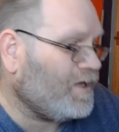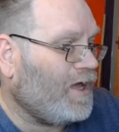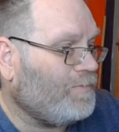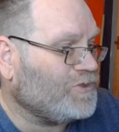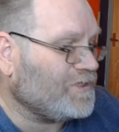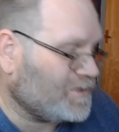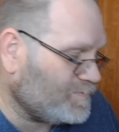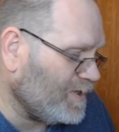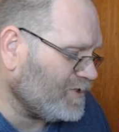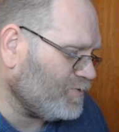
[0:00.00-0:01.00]
I put it as
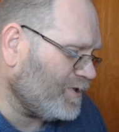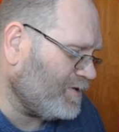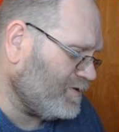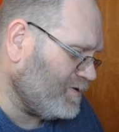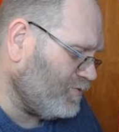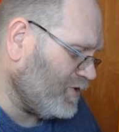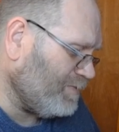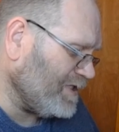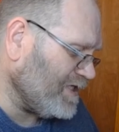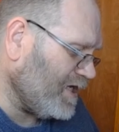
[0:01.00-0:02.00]
plus one. What am
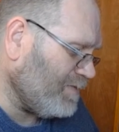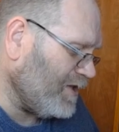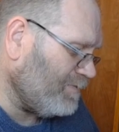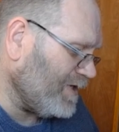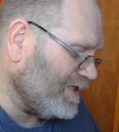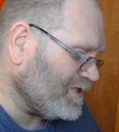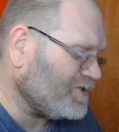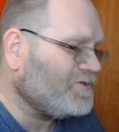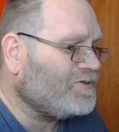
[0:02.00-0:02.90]
I saying about the police?